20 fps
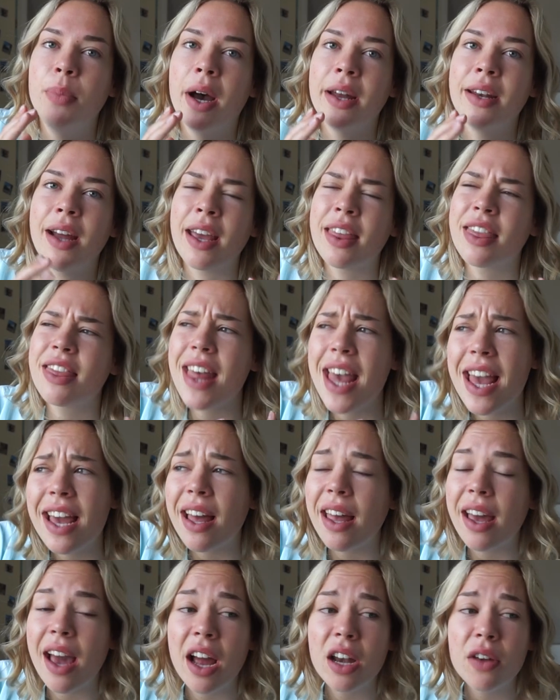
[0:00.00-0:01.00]
but I
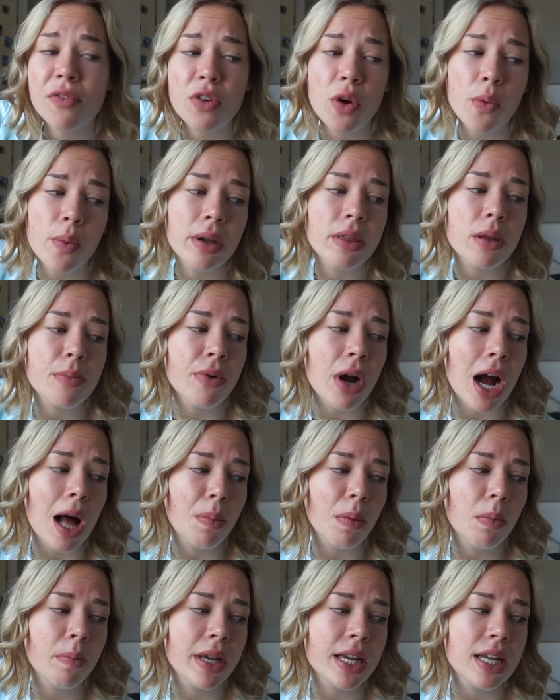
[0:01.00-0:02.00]
think I kind of know where the
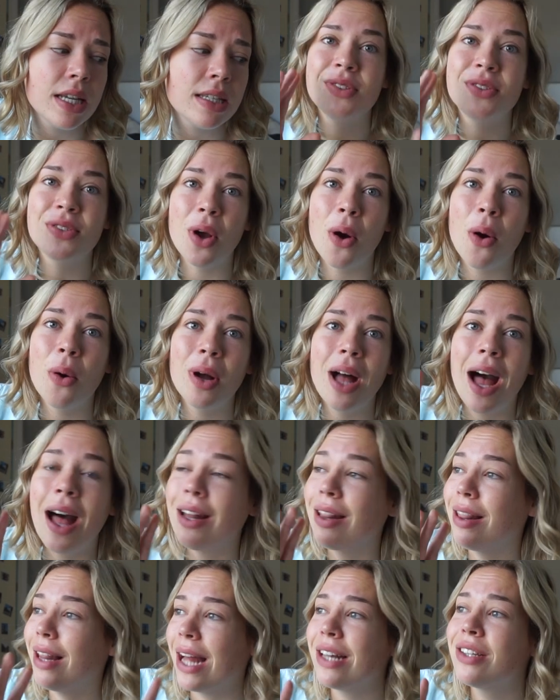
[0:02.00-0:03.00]
problem is, so
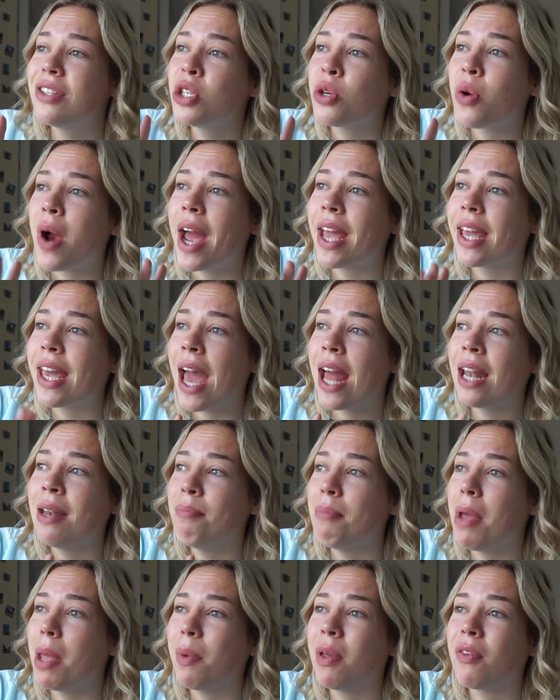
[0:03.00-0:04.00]
let's try
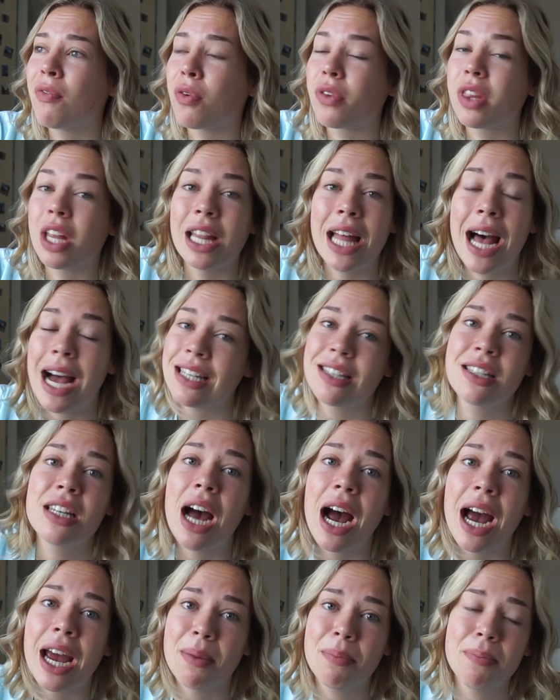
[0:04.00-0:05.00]
again, maybe for the last
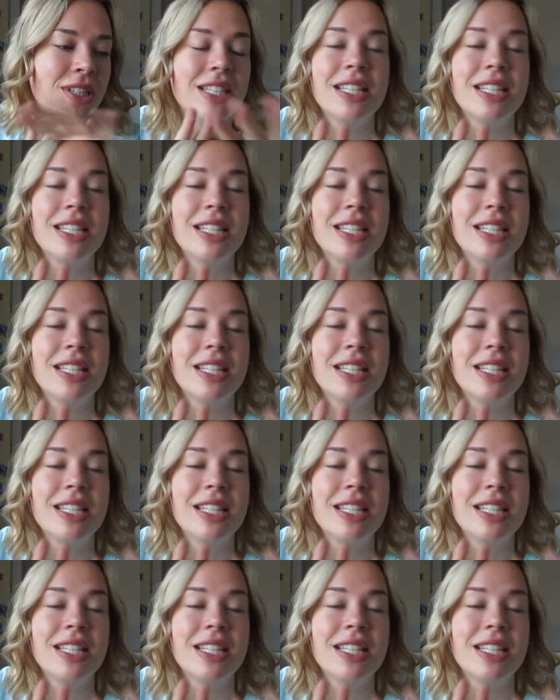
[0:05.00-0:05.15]
time.